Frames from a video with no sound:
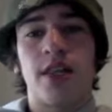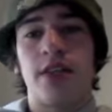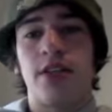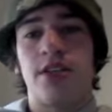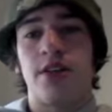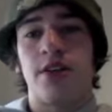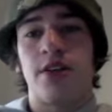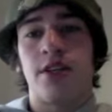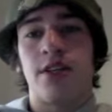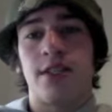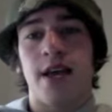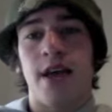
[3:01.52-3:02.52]
of this year, the
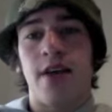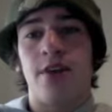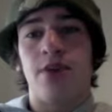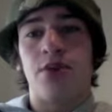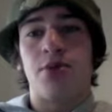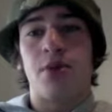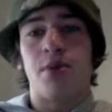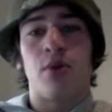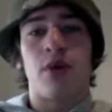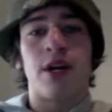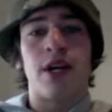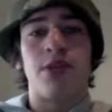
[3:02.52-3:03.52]
Gazette, a newspaper
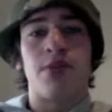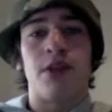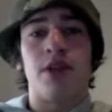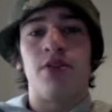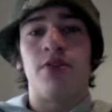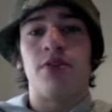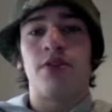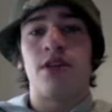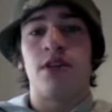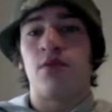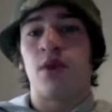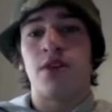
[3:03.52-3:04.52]
organized by the
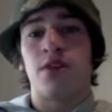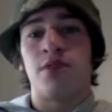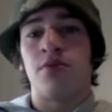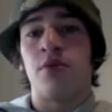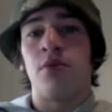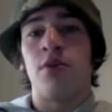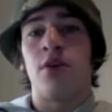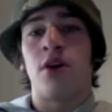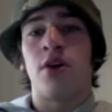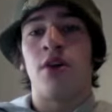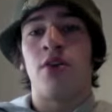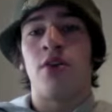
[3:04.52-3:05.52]
University of Western, wrote an
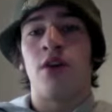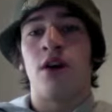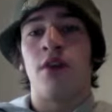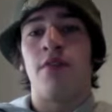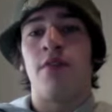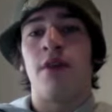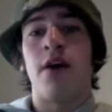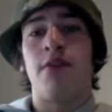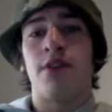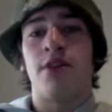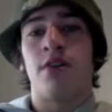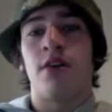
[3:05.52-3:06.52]
article on 5
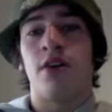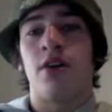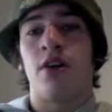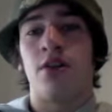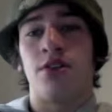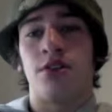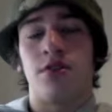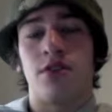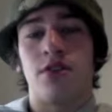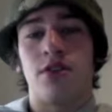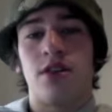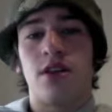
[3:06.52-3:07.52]
Huron college
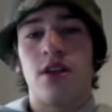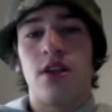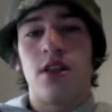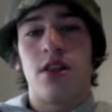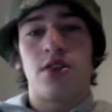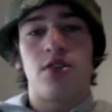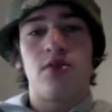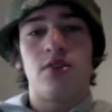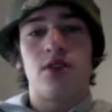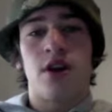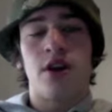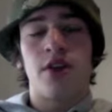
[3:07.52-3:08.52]
students. The students
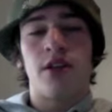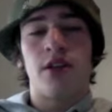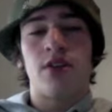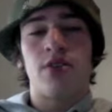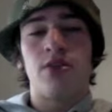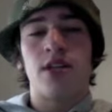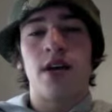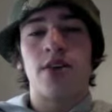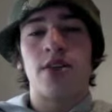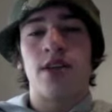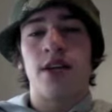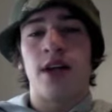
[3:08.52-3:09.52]
argue that the
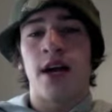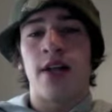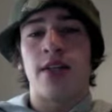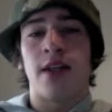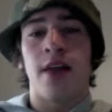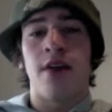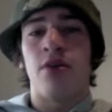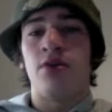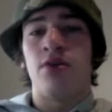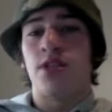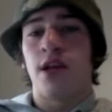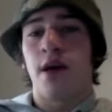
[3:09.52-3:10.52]
2009-10
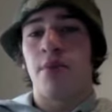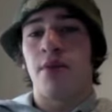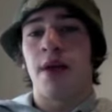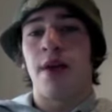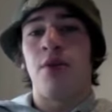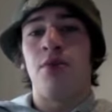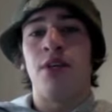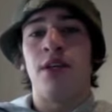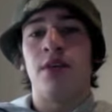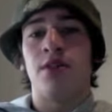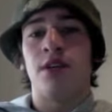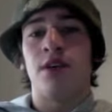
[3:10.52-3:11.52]
OSAP plan only
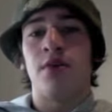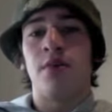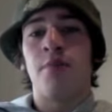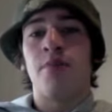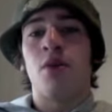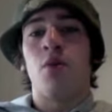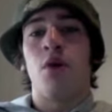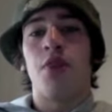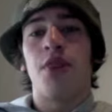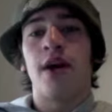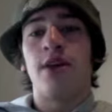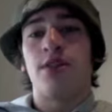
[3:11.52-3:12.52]
gives out
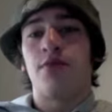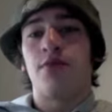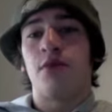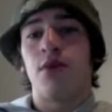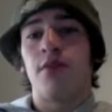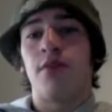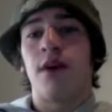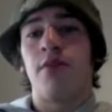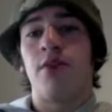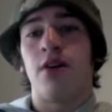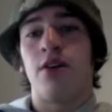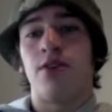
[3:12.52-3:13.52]

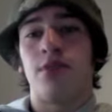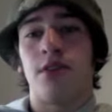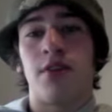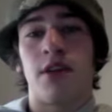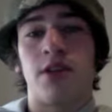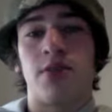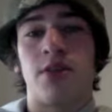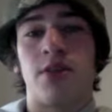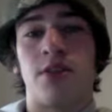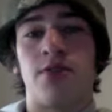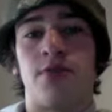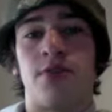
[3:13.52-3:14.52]
$1,045 for living
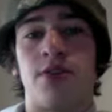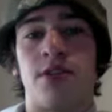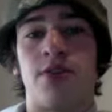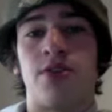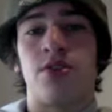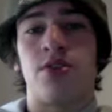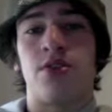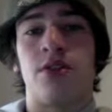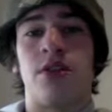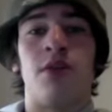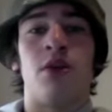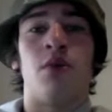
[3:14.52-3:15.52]
expenses for a single student
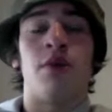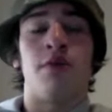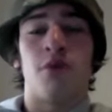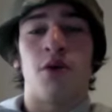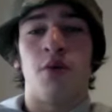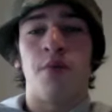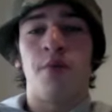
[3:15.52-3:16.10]
living away from home.